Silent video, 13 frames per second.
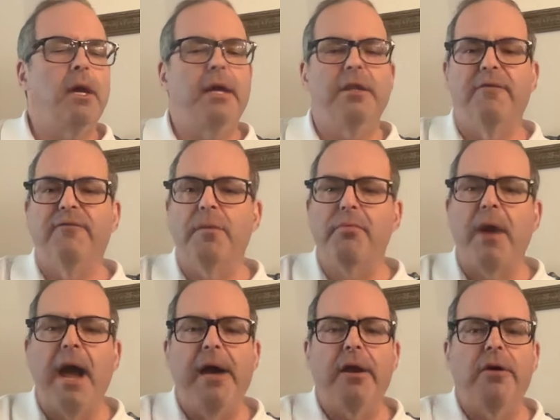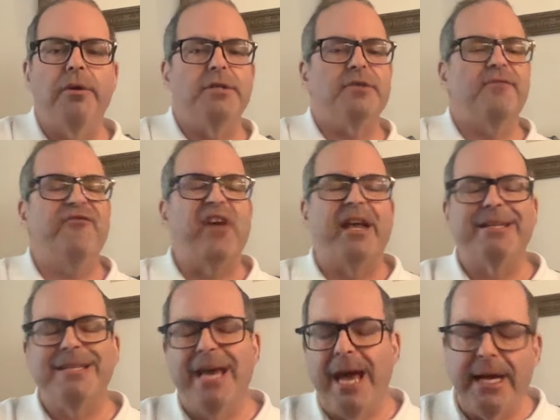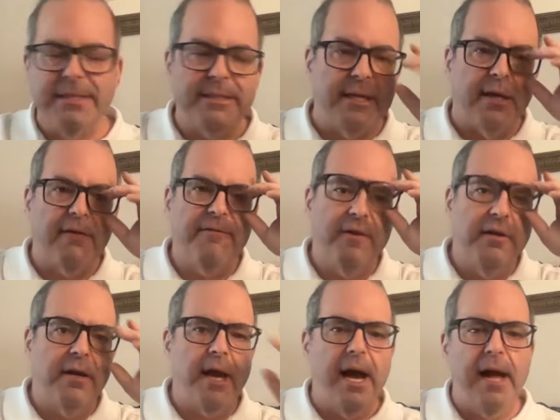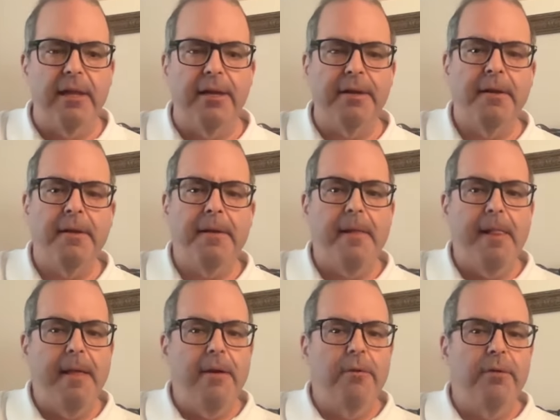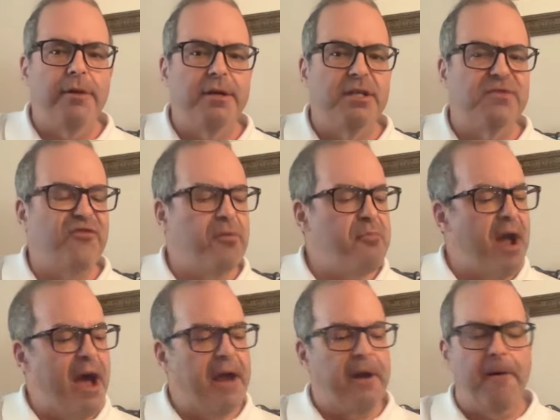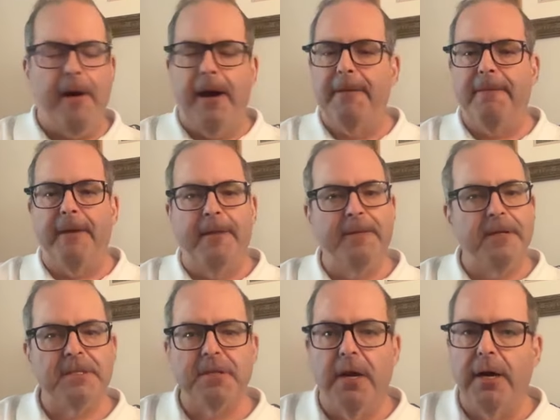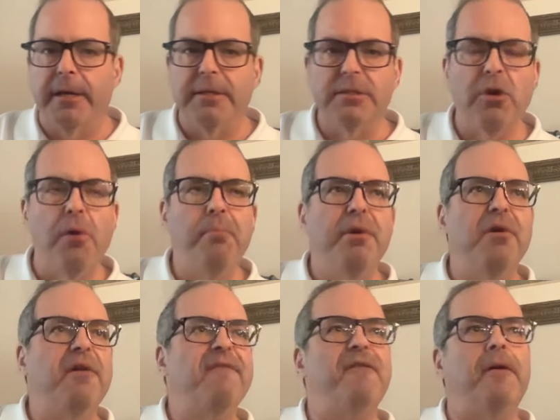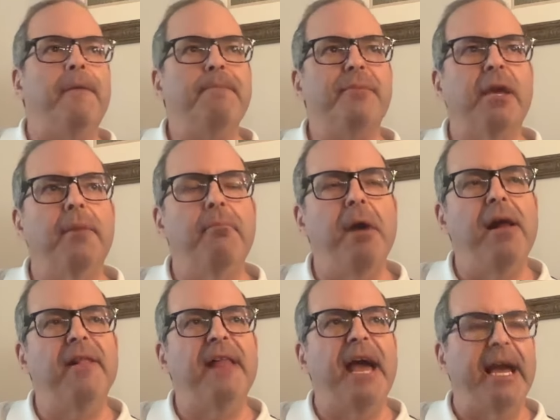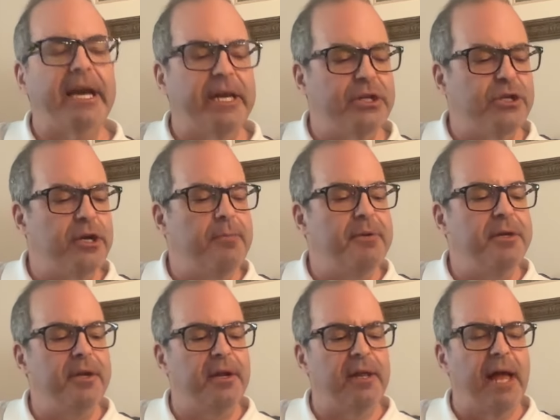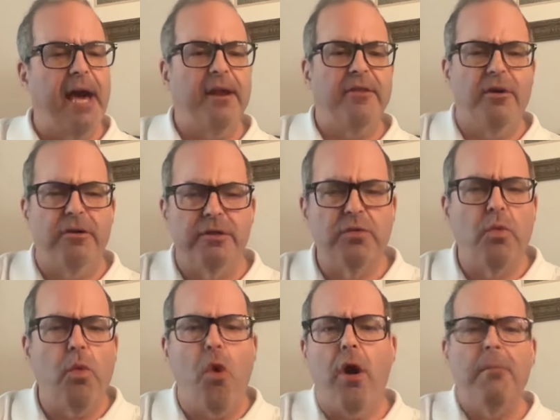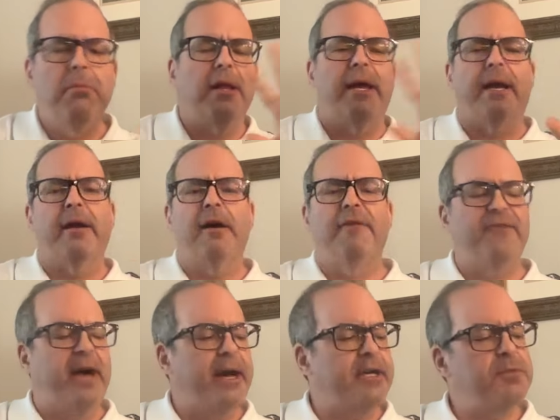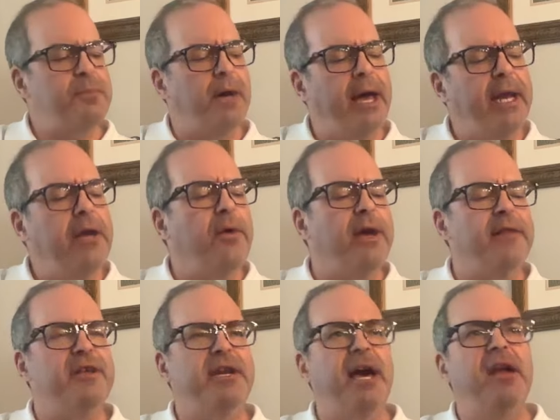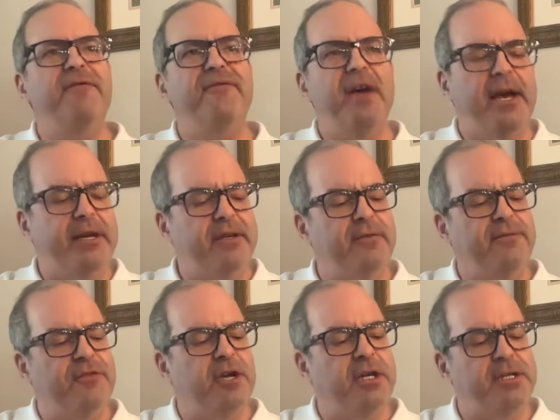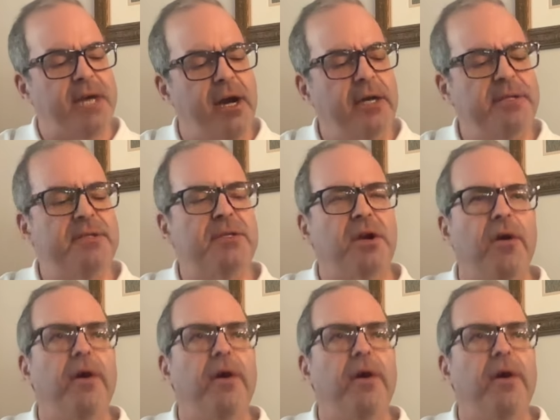the vibrato is fantastic. Phil Collins with his vibrato on this song is so beautiful. And Mutt Lange contributed a lot of those warbling effects. But anyway, the net effect of the guitarists